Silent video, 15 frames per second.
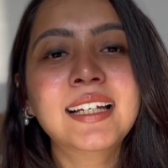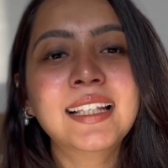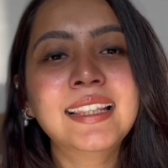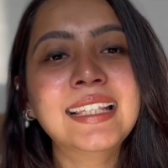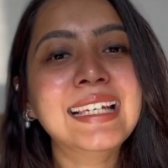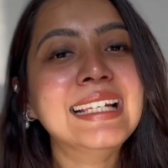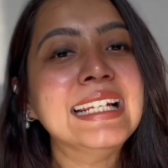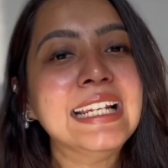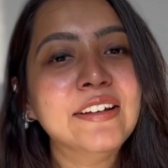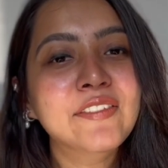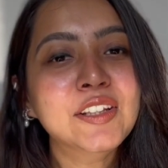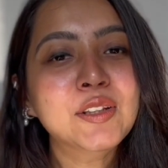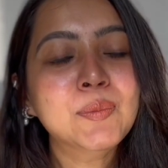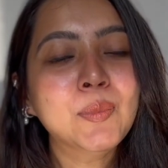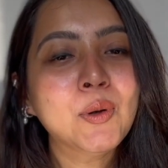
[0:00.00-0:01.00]
The
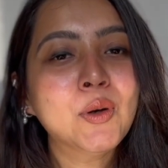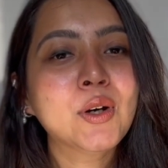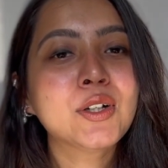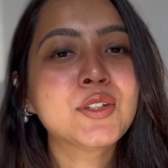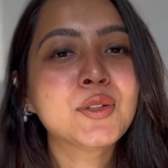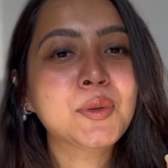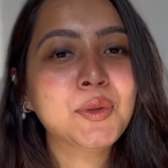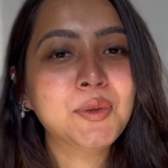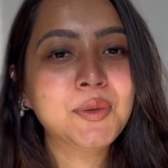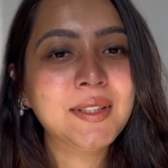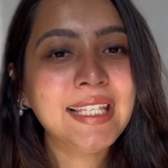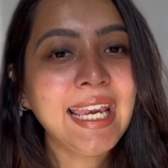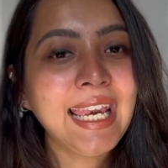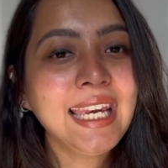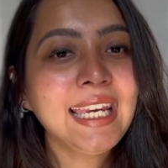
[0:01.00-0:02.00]
11th book, so to
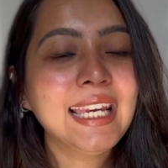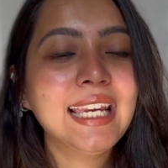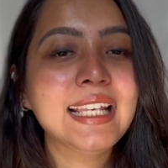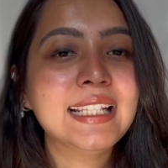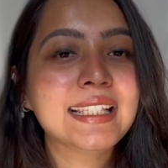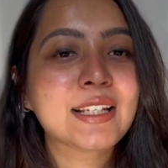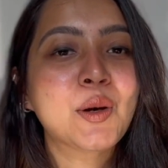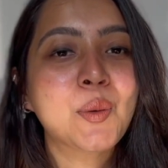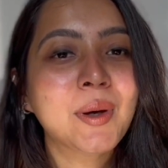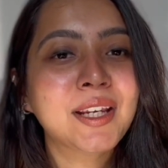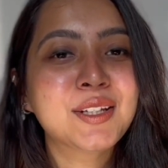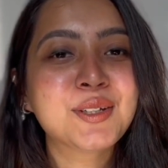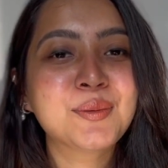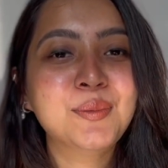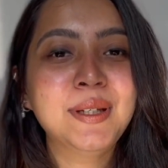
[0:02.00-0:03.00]
say, is going
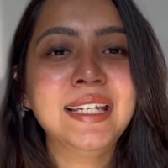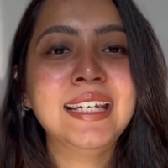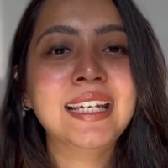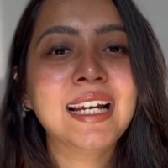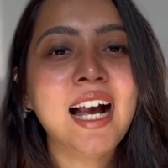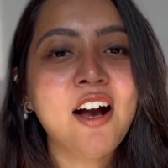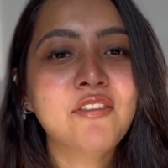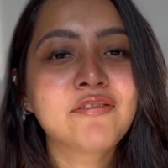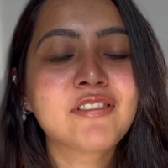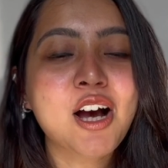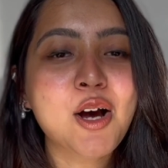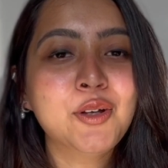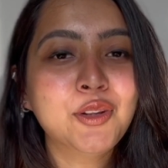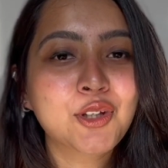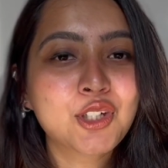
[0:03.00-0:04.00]
to be Kafka
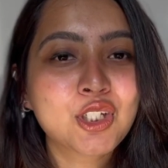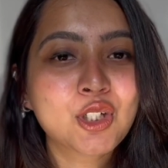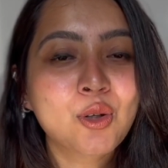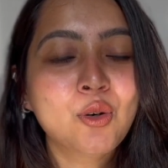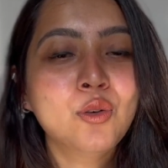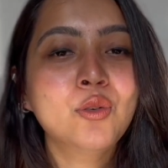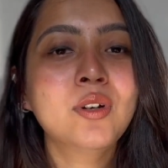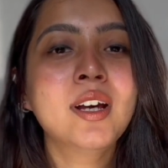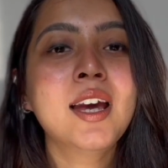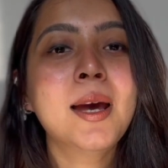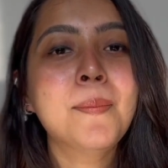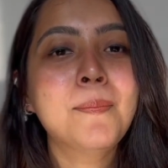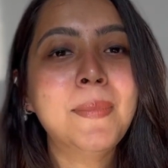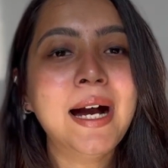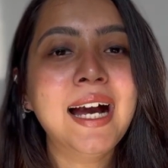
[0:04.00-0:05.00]
on the Shore
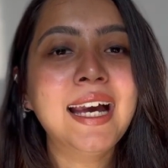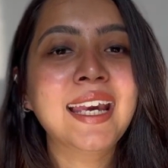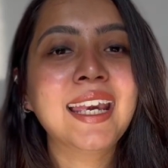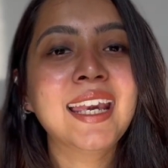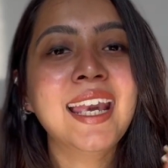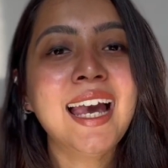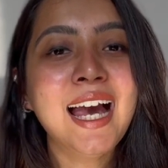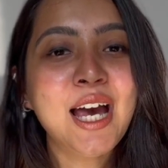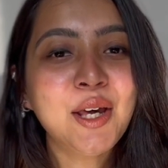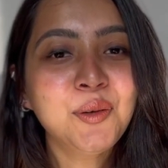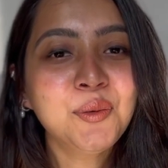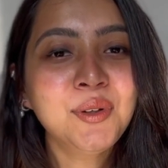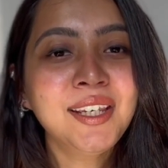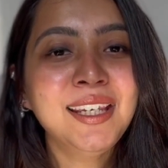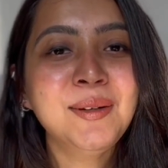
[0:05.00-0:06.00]
by
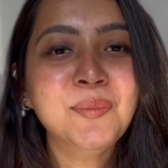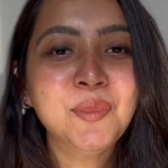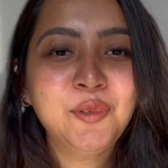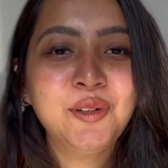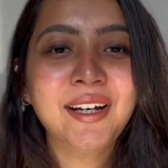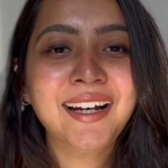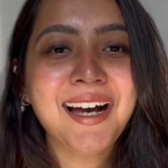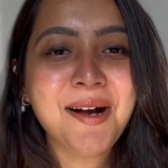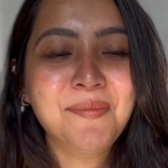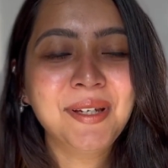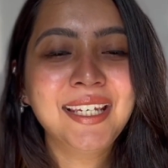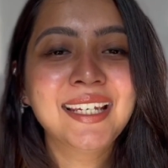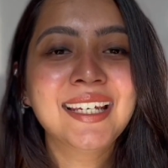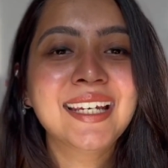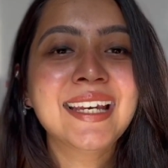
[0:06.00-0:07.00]
Haruki
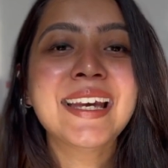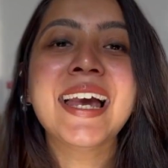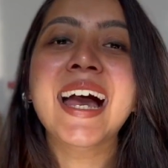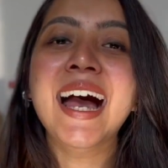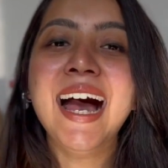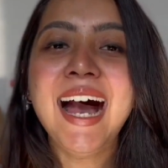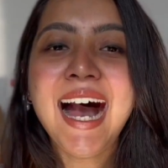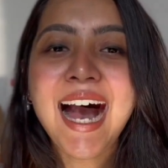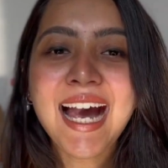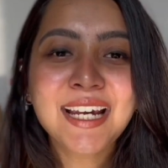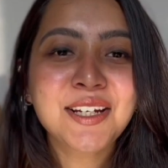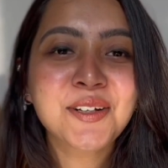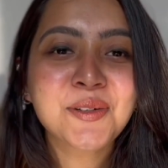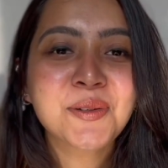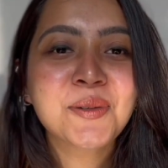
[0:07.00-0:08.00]
Murakami. I
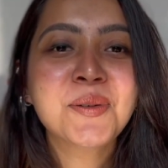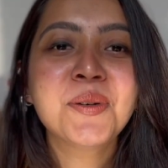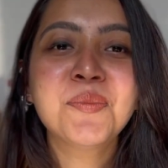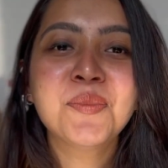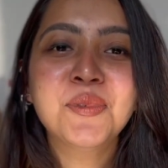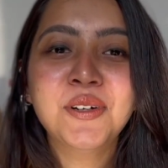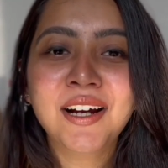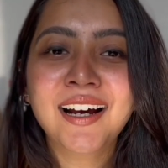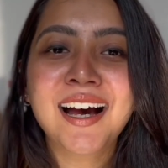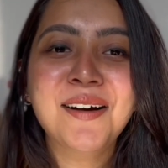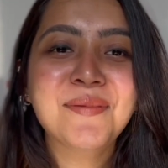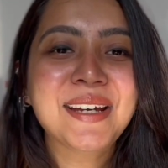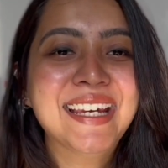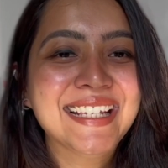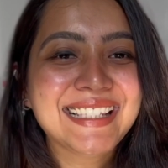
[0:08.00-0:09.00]
know
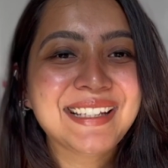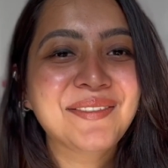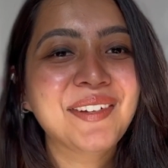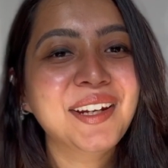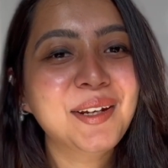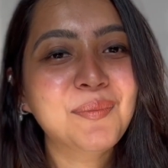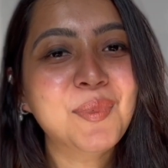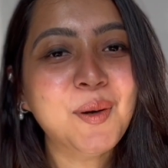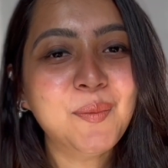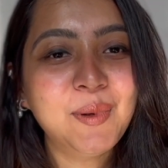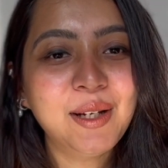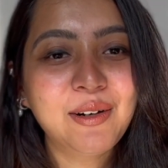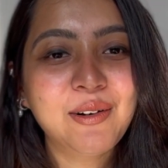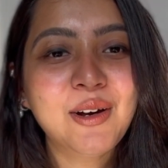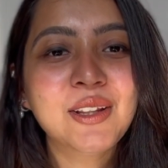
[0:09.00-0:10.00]
Murakami is a very
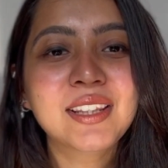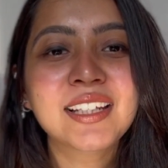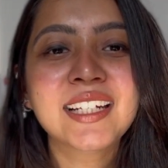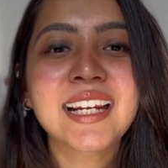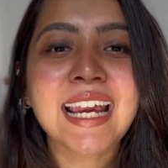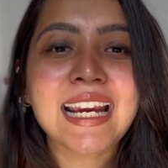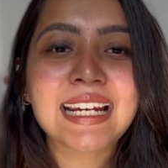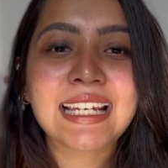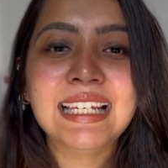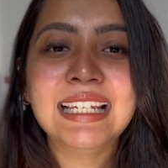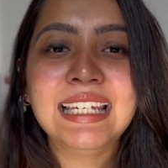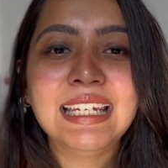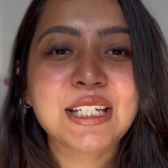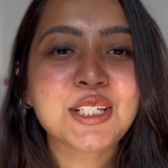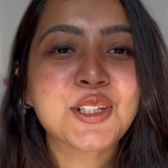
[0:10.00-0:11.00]
popular author and he
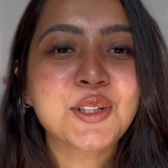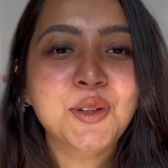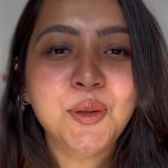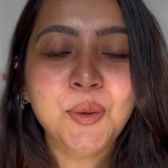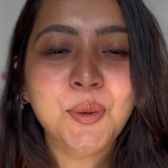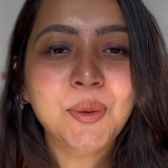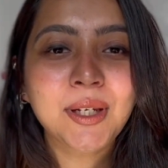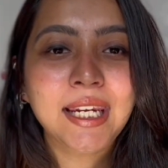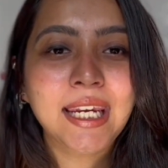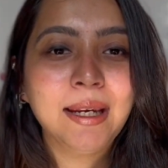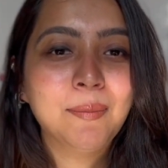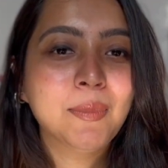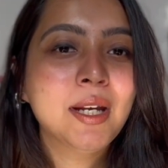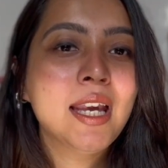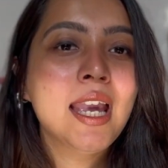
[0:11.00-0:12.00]
needs no
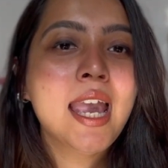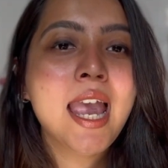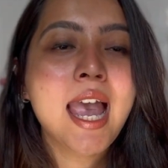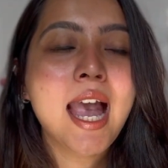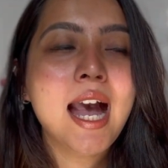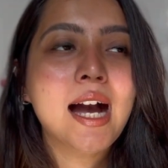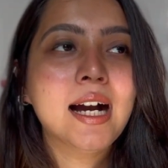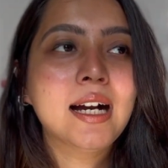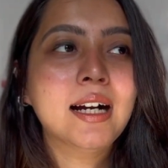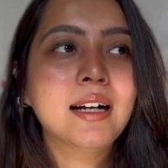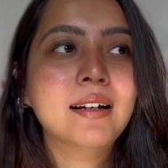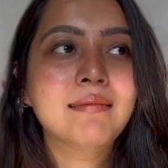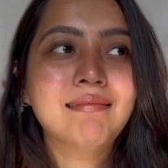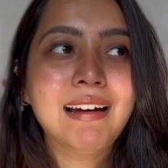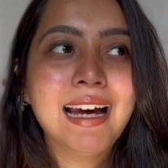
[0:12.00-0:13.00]
name,
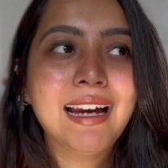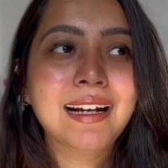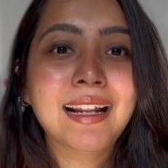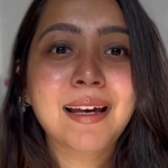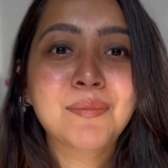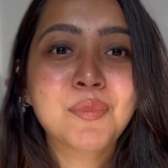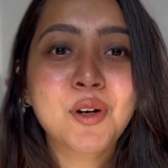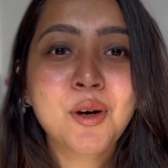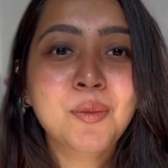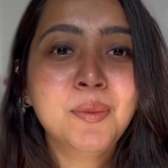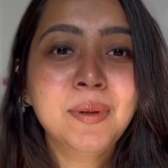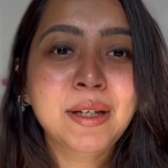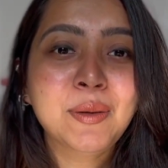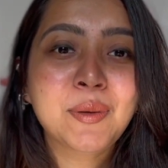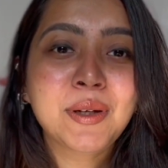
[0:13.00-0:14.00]
and I'm
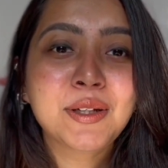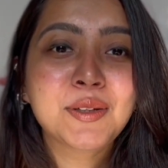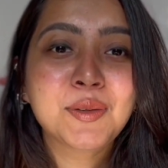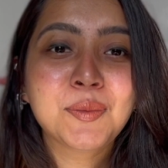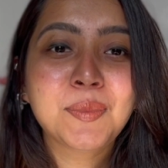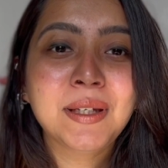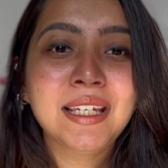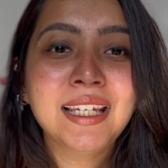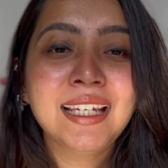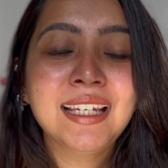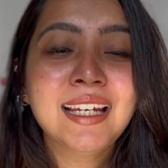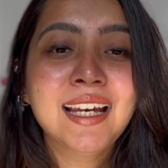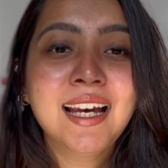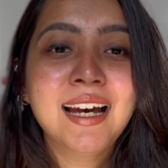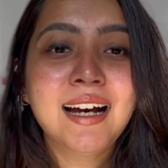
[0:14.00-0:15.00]
probably going to be
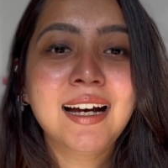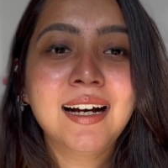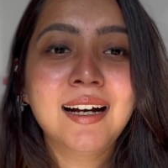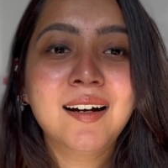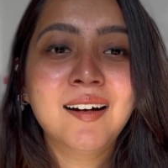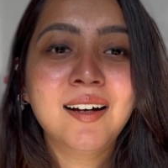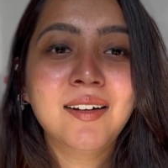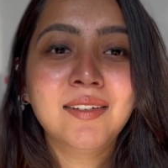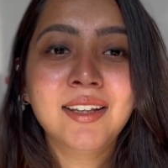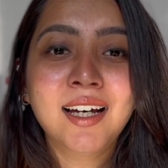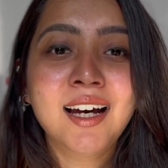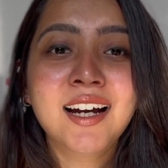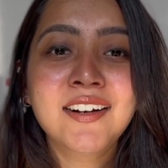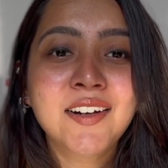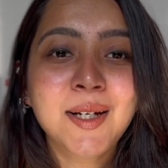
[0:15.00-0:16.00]
the
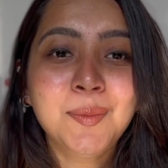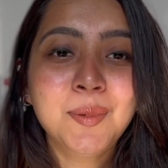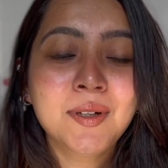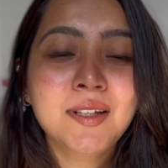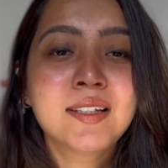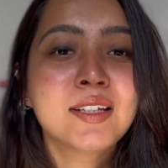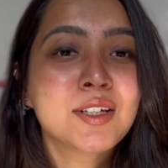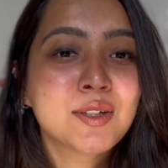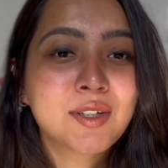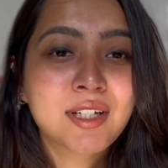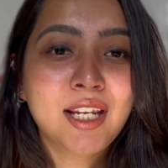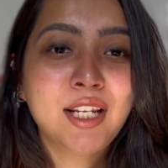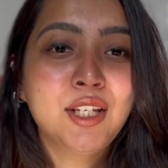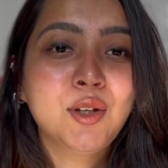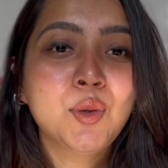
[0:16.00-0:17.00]
100th person to
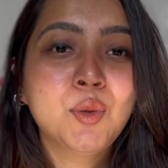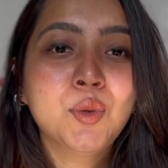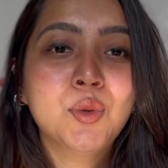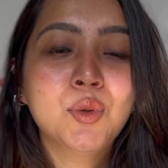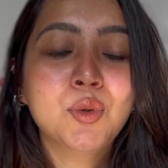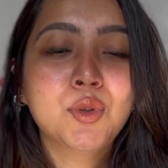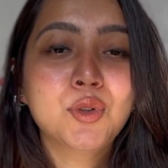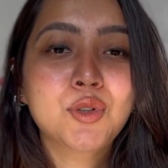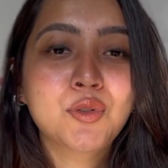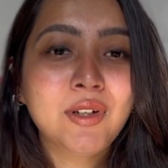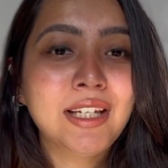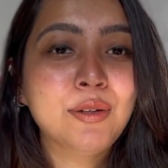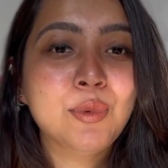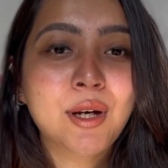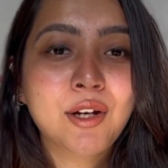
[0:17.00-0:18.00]
tell you to
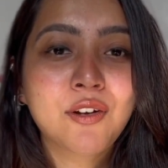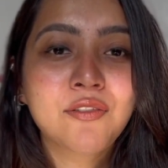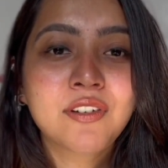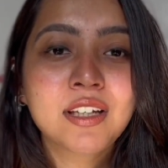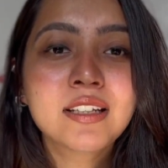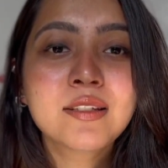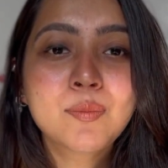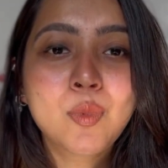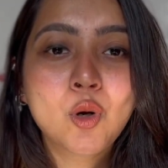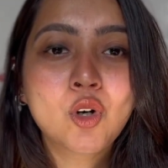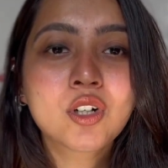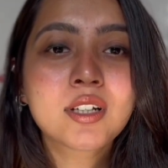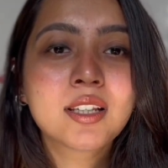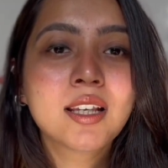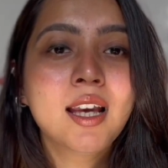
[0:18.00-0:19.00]
read one of his
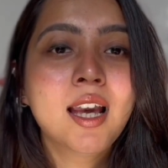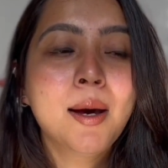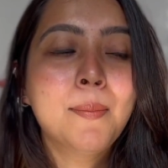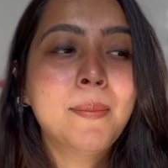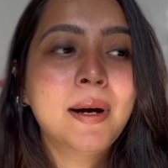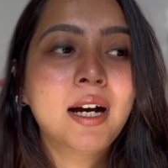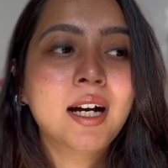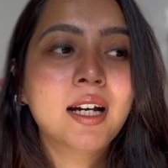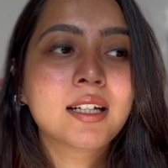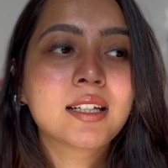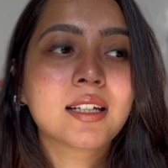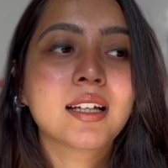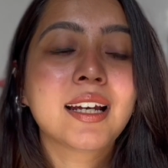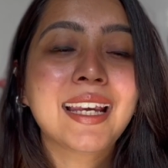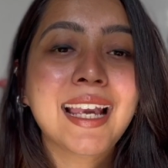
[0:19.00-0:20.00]
books, but
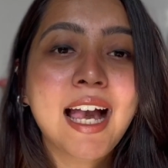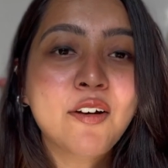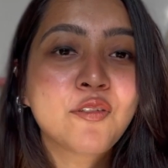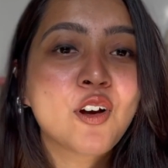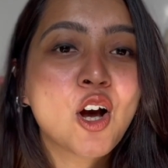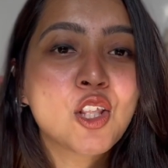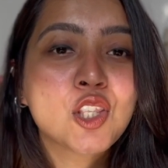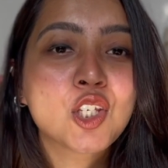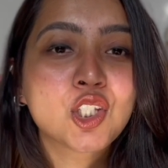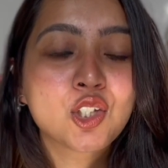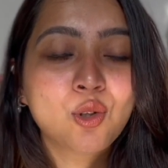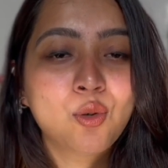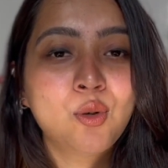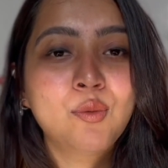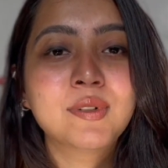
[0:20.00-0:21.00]
Kafka on the
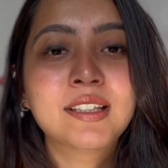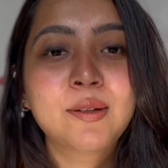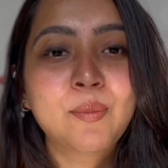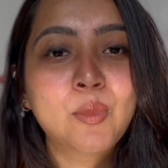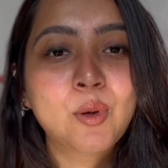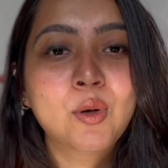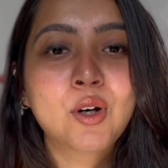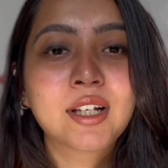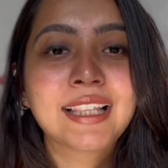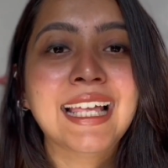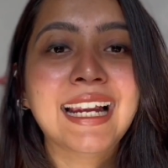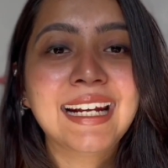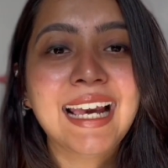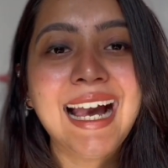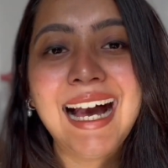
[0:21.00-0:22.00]
Shore was a book
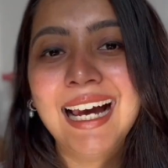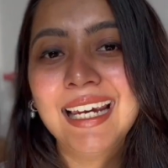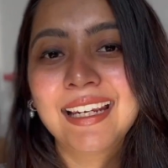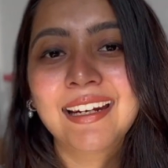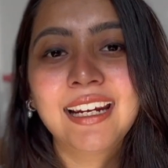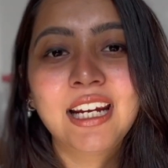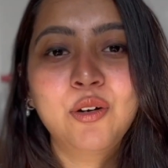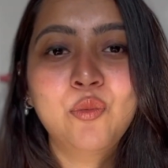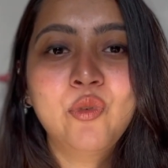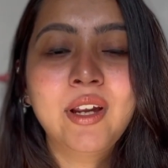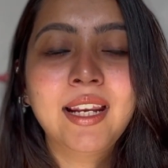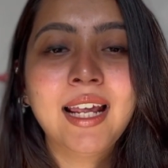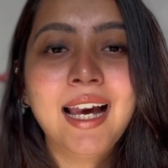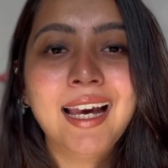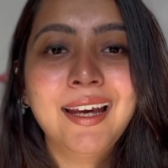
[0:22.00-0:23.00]
that I read
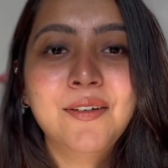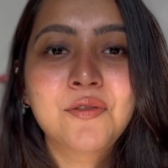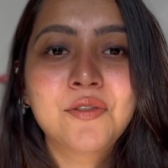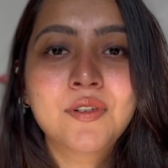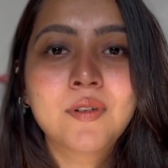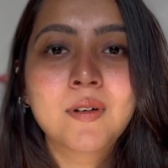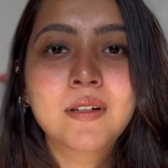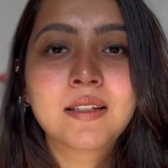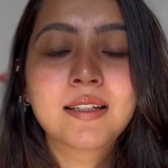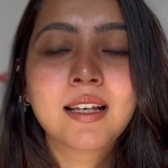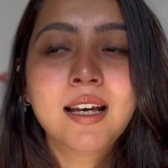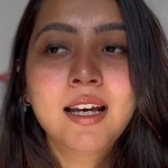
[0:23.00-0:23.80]
when I was